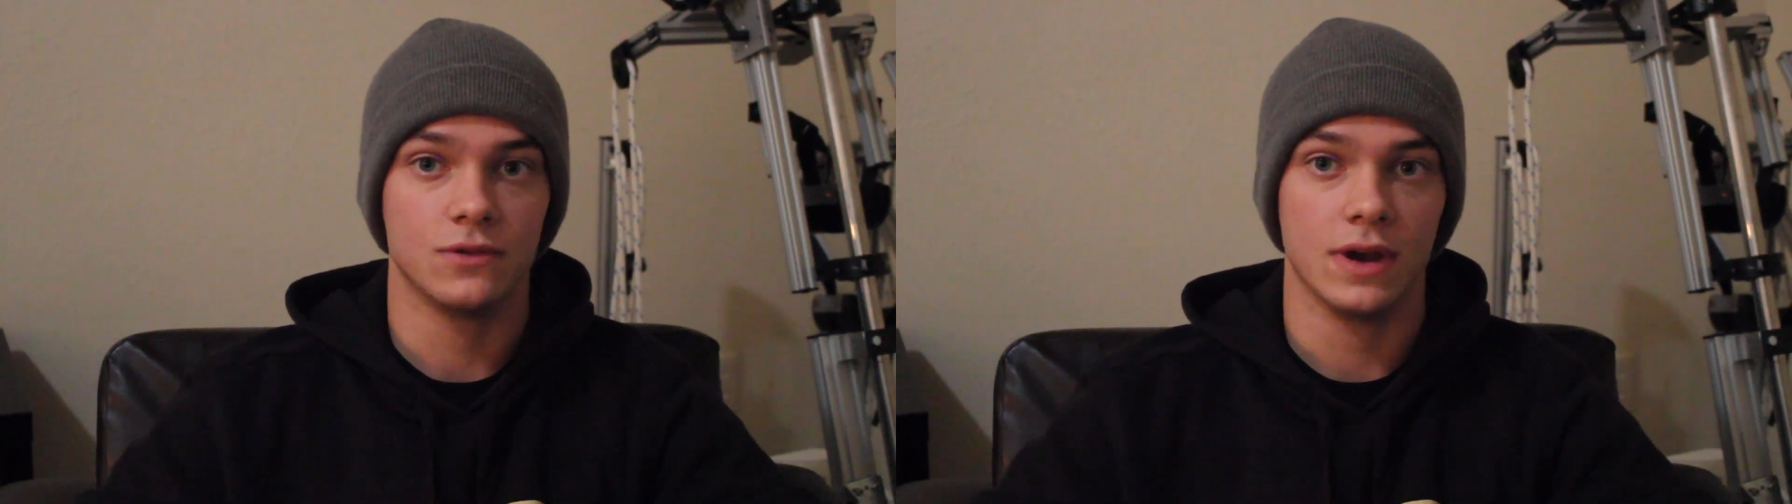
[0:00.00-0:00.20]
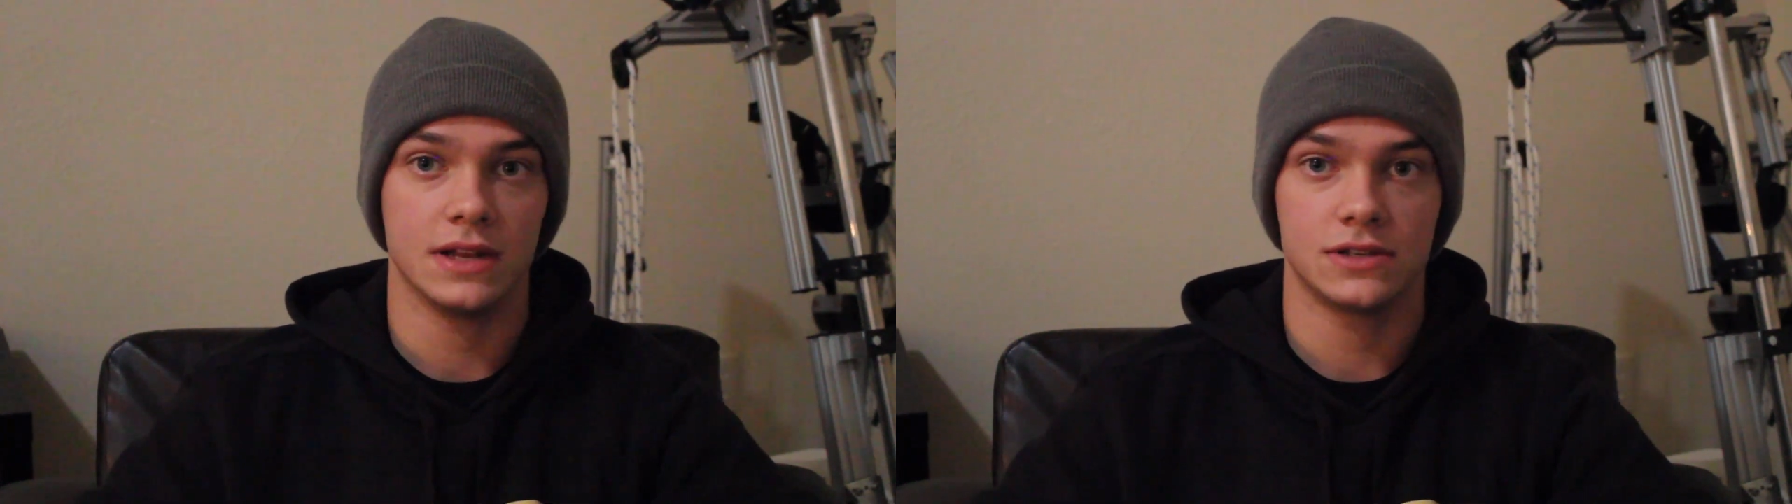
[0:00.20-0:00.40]

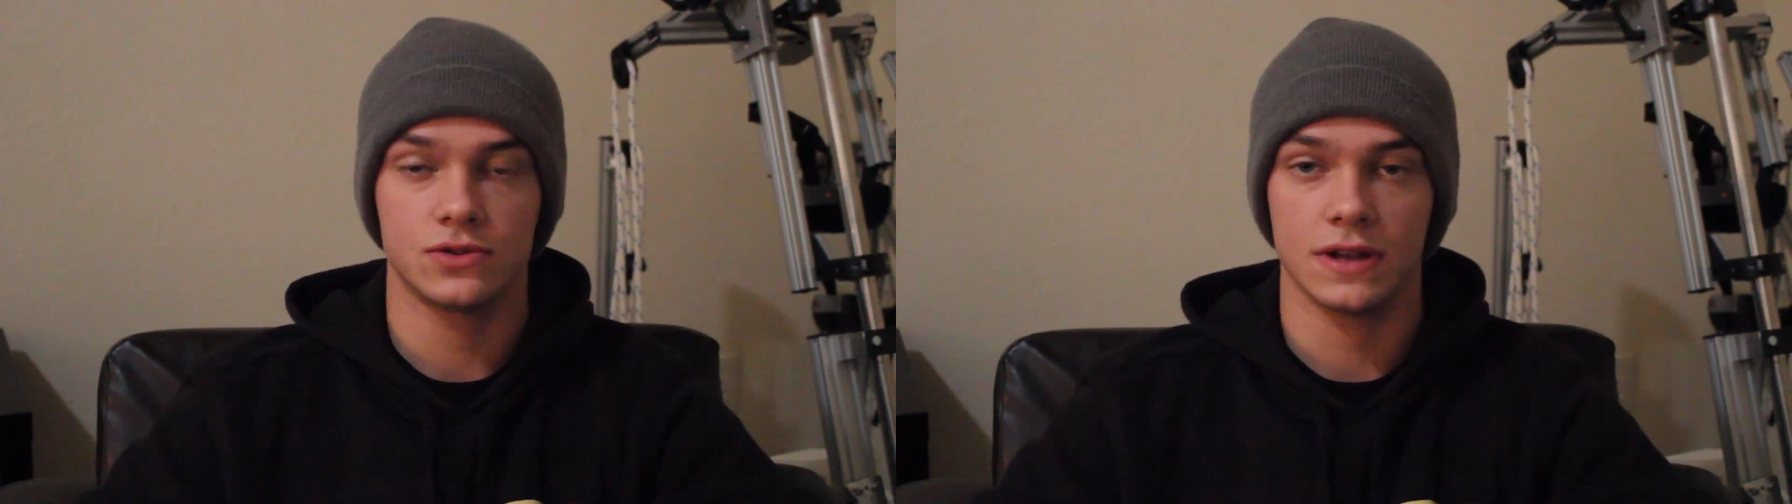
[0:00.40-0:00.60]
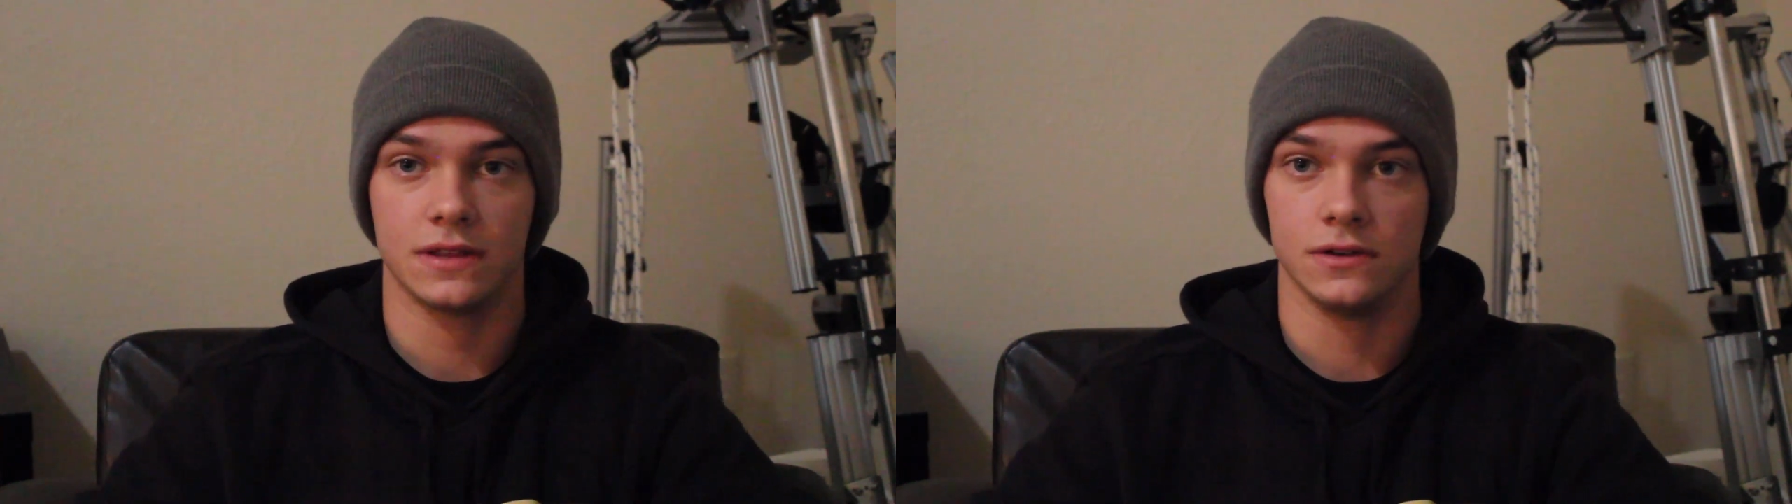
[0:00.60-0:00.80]
way to
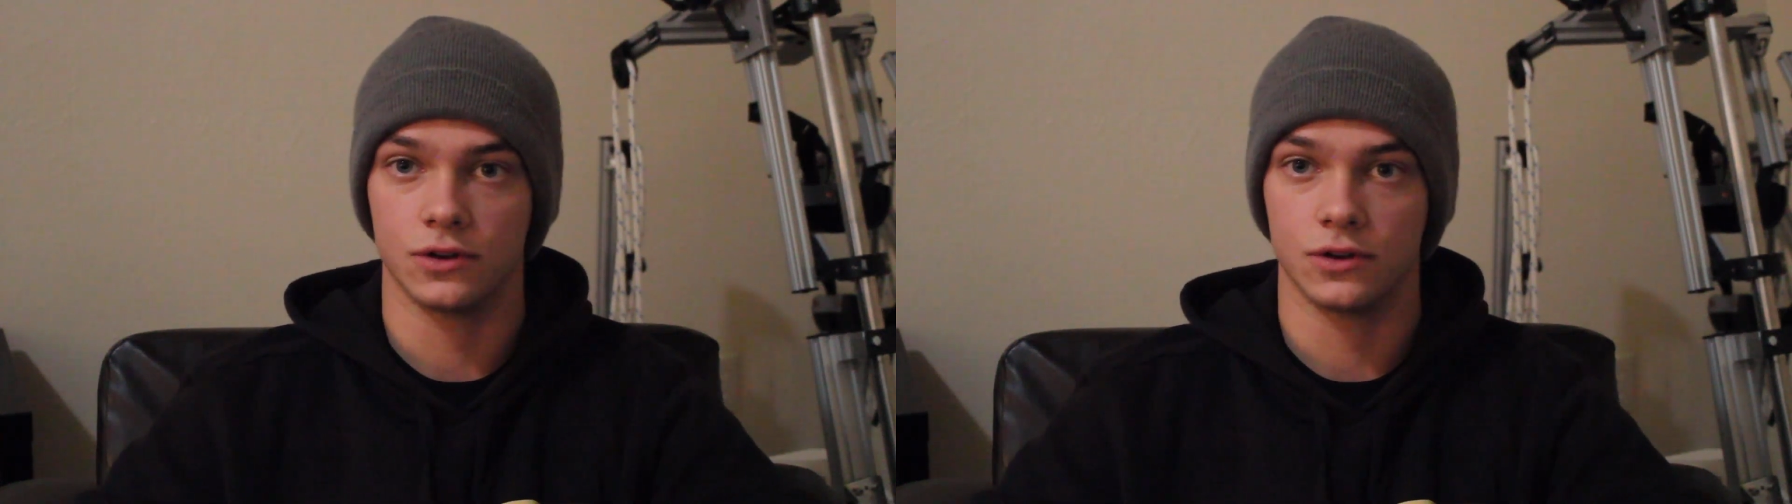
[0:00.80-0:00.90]
strengthen your